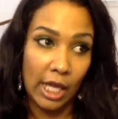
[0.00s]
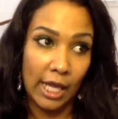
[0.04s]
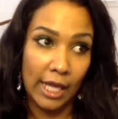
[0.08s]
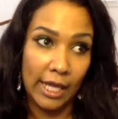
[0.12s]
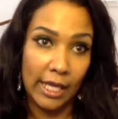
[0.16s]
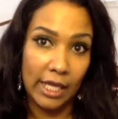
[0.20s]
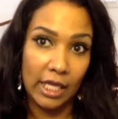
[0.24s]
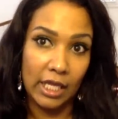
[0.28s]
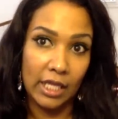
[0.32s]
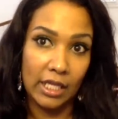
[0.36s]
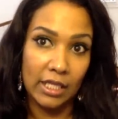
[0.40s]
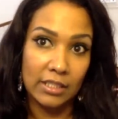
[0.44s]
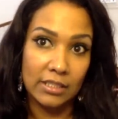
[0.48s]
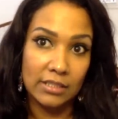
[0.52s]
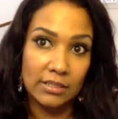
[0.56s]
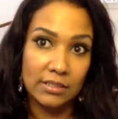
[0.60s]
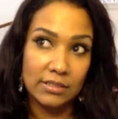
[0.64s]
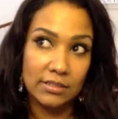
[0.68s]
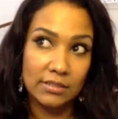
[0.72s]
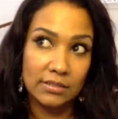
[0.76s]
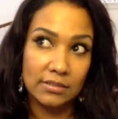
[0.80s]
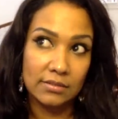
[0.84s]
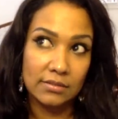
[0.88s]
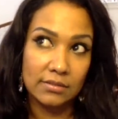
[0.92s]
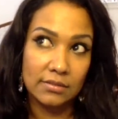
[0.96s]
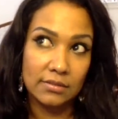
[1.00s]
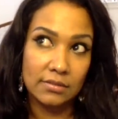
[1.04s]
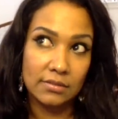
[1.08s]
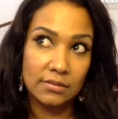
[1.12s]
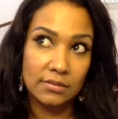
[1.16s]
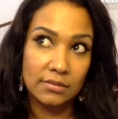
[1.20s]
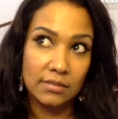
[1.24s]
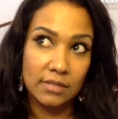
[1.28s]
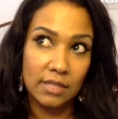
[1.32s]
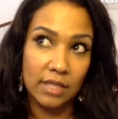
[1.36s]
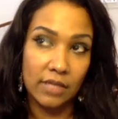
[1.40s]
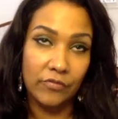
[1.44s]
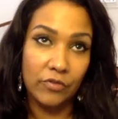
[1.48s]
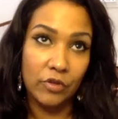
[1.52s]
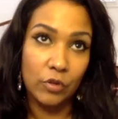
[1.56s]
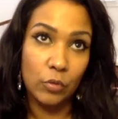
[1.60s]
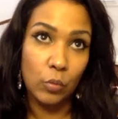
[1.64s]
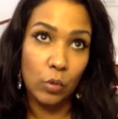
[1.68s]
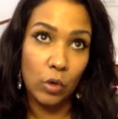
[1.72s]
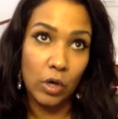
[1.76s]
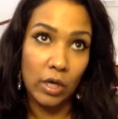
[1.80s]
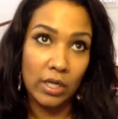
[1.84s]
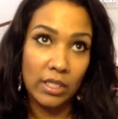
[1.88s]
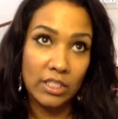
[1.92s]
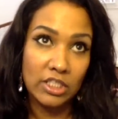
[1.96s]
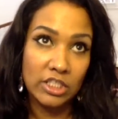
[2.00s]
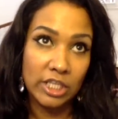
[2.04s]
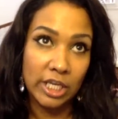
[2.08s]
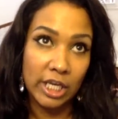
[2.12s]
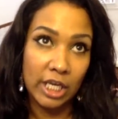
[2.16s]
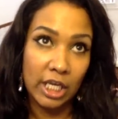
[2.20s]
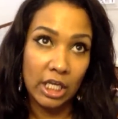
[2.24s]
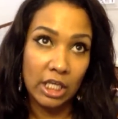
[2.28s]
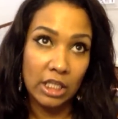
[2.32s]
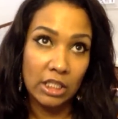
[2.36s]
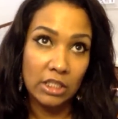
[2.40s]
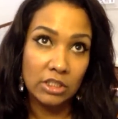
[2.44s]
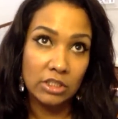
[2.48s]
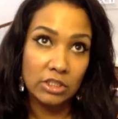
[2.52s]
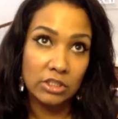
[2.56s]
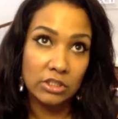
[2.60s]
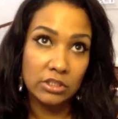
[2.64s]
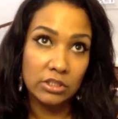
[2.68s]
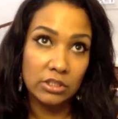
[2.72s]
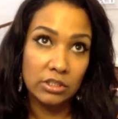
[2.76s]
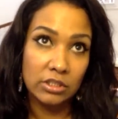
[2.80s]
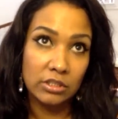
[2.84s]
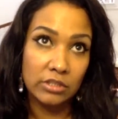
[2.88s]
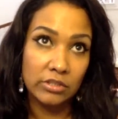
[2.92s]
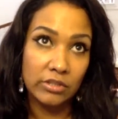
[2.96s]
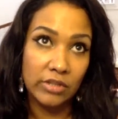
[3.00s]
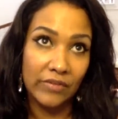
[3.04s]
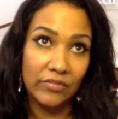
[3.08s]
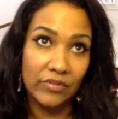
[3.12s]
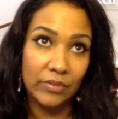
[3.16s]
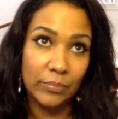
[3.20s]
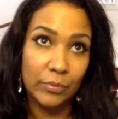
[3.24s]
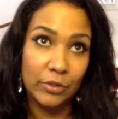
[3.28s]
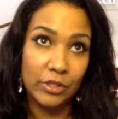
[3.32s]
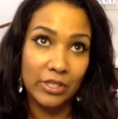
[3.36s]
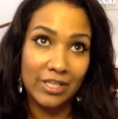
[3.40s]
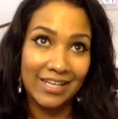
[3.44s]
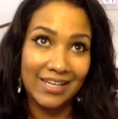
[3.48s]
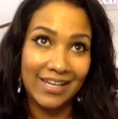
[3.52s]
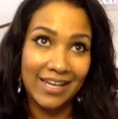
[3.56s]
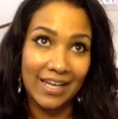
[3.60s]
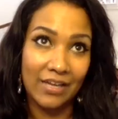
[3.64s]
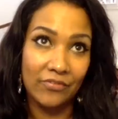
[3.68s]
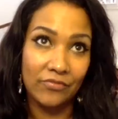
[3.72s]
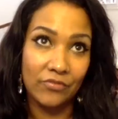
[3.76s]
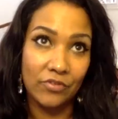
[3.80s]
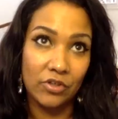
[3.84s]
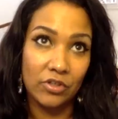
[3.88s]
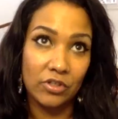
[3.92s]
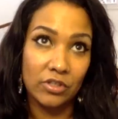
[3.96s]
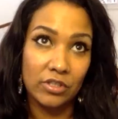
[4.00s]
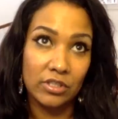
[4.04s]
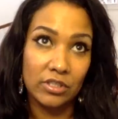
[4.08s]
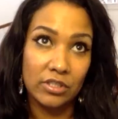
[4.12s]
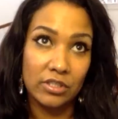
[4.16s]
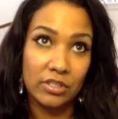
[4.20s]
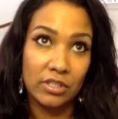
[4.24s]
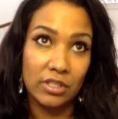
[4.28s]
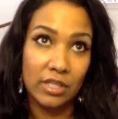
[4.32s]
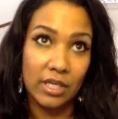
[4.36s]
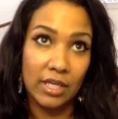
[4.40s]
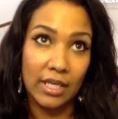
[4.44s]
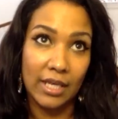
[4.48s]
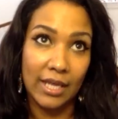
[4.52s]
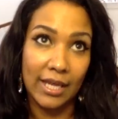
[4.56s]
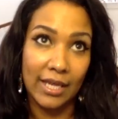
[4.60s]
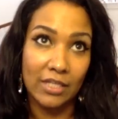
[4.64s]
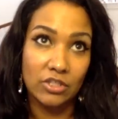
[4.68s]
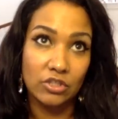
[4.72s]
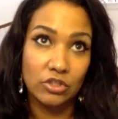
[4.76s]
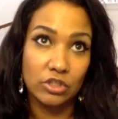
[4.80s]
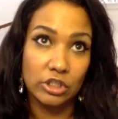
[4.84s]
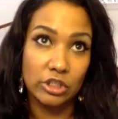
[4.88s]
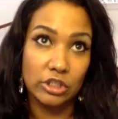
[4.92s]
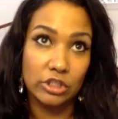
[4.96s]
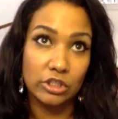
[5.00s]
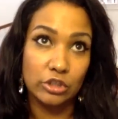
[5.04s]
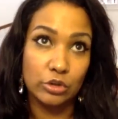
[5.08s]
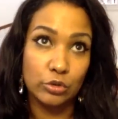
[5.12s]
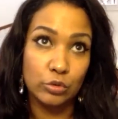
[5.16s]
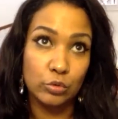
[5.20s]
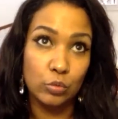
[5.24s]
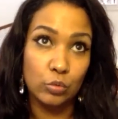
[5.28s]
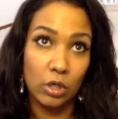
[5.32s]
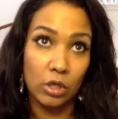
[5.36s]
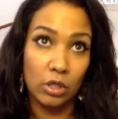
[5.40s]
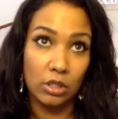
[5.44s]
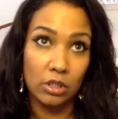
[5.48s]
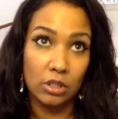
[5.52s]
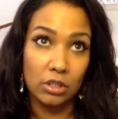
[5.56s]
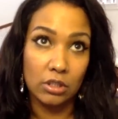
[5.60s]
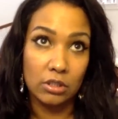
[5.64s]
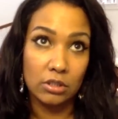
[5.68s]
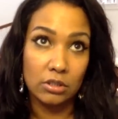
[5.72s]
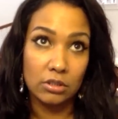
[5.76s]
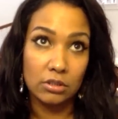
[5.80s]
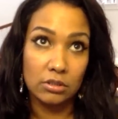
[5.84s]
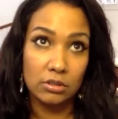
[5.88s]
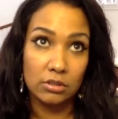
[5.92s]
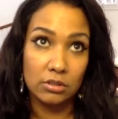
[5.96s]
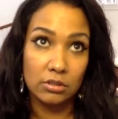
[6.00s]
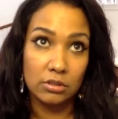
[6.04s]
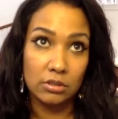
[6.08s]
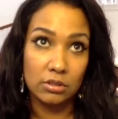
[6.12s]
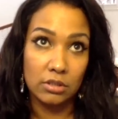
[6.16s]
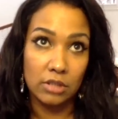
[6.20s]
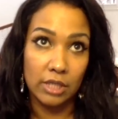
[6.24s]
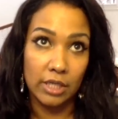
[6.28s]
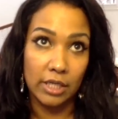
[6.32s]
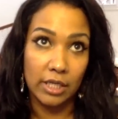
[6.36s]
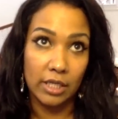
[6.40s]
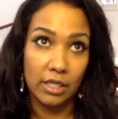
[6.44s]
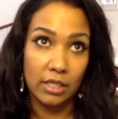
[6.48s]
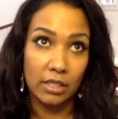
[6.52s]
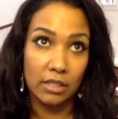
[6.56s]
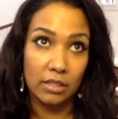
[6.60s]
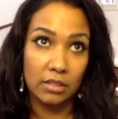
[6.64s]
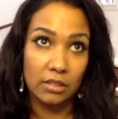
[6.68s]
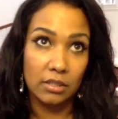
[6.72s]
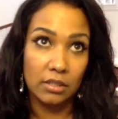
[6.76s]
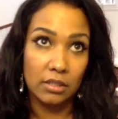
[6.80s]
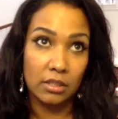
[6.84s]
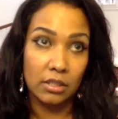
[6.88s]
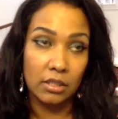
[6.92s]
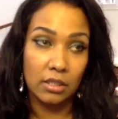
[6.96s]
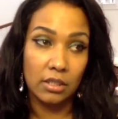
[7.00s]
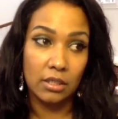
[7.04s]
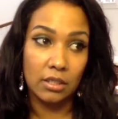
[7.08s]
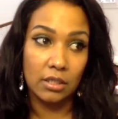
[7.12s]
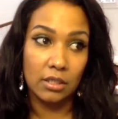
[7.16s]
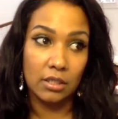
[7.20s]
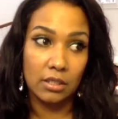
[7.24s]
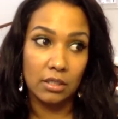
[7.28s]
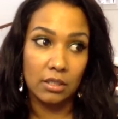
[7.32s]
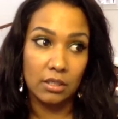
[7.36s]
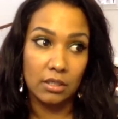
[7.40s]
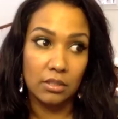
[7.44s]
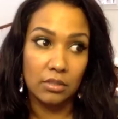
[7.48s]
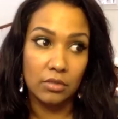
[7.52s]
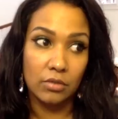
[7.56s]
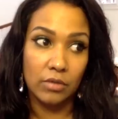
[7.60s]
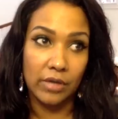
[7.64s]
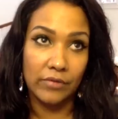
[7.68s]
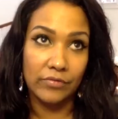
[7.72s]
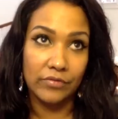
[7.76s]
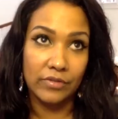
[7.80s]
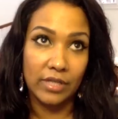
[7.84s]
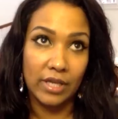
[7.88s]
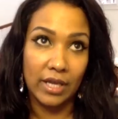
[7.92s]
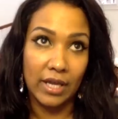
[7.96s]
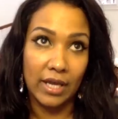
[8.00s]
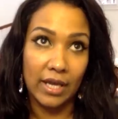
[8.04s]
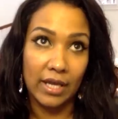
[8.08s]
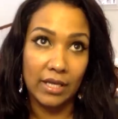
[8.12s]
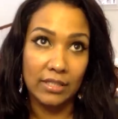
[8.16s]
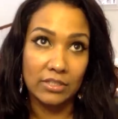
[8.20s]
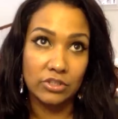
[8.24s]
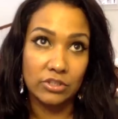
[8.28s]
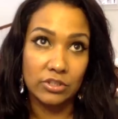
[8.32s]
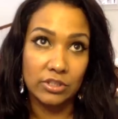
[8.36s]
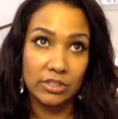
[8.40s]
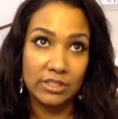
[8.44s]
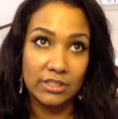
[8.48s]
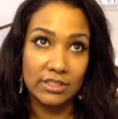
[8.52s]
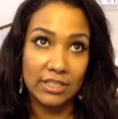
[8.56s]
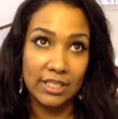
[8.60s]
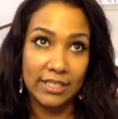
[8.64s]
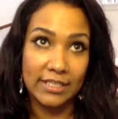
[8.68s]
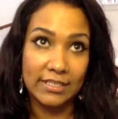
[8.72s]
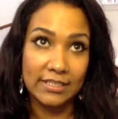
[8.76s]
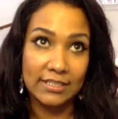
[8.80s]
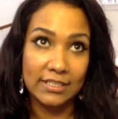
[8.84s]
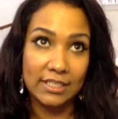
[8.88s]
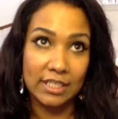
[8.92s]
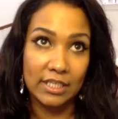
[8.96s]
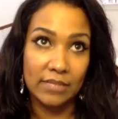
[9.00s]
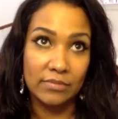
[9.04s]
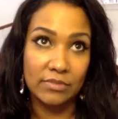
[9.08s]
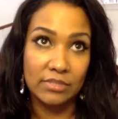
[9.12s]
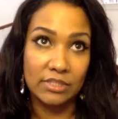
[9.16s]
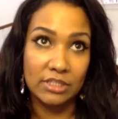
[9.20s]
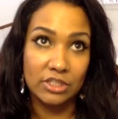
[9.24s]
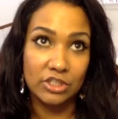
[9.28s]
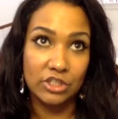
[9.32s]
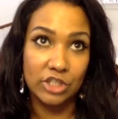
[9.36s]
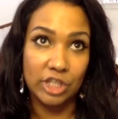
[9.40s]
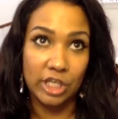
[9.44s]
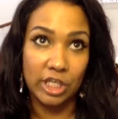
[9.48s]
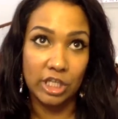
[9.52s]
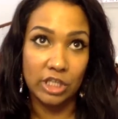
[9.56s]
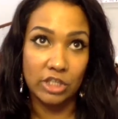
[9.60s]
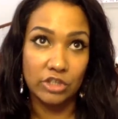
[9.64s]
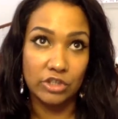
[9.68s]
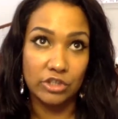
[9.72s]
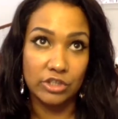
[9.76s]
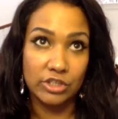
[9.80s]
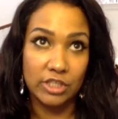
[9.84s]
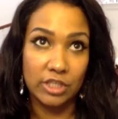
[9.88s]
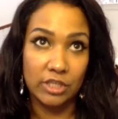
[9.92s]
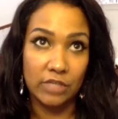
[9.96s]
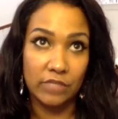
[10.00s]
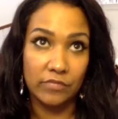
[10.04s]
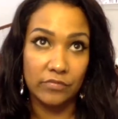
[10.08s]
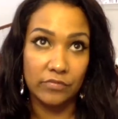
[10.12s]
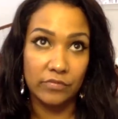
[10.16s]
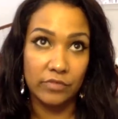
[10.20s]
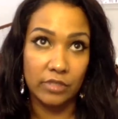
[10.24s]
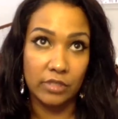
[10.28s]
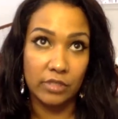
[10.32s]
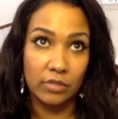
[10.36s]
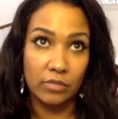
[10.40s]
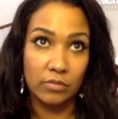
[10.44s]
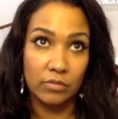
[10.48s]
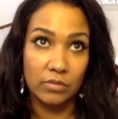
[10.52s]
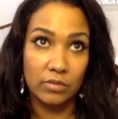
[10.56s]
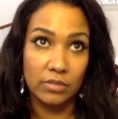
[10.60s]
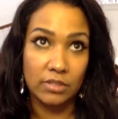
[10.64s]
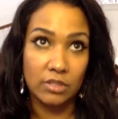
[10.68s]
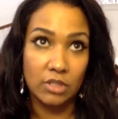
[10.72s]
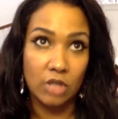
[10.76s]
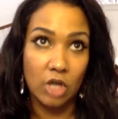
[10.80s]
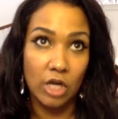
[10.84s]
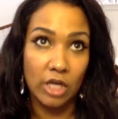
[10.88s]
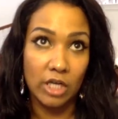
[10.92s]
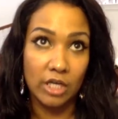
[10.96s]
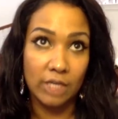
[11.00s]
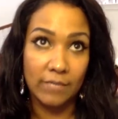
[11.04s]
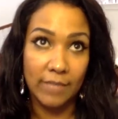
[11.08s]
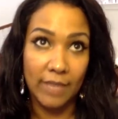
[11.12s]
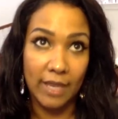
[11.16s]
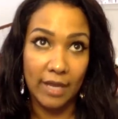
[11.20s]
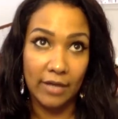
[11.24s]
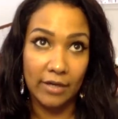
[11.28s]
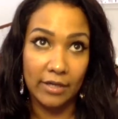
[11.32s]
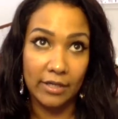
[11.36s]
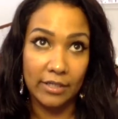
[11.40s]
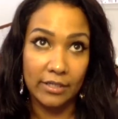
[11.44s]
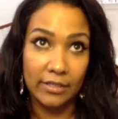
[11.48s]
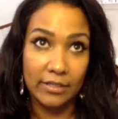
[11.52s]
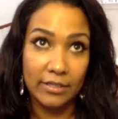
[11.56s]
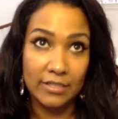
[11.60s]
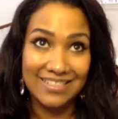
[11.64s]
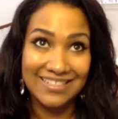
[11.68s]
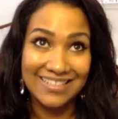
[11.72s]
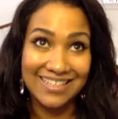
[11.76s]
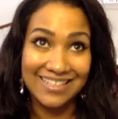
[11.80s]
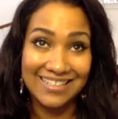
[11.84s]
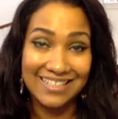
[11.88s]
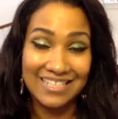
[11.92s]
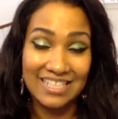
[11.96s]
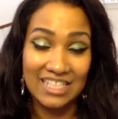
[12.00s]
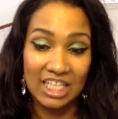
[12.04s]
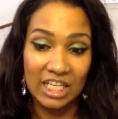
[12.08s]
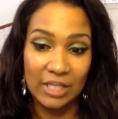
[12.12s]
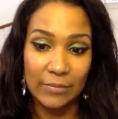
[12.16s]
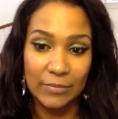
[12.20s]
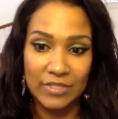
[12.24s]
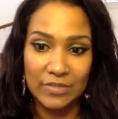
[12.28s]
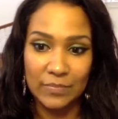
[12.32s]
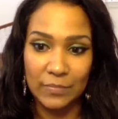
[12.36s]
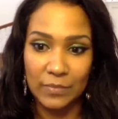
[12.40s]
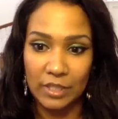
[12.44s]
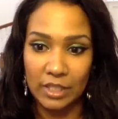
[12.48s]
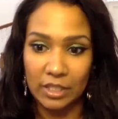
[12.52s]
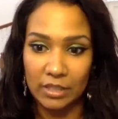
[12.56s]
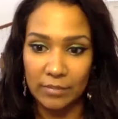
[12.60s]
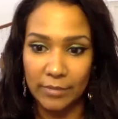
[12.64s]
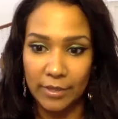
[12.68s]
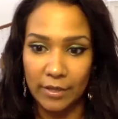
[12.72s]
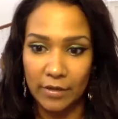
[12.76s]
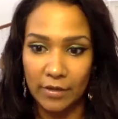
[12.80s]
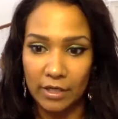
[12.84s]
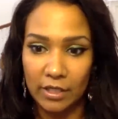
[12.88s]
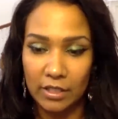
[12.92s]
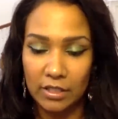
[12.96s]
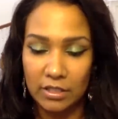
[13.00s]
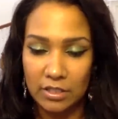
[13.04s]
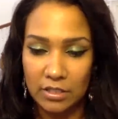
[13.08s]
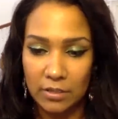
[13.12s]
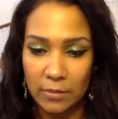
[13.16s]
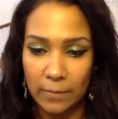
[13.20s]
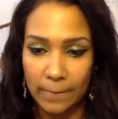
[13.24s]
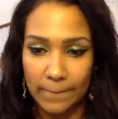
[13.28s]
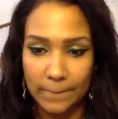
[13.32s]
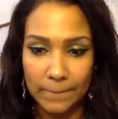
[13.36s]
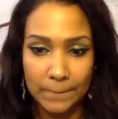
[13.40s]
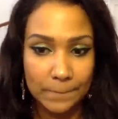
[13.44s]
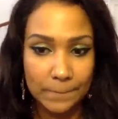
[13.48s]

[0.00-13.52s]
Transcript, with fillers: And if you want to change, you have to put in effort and actually do work. Like you have to actually take steps to change yourself. You know, talking about it is not the same as being about it. So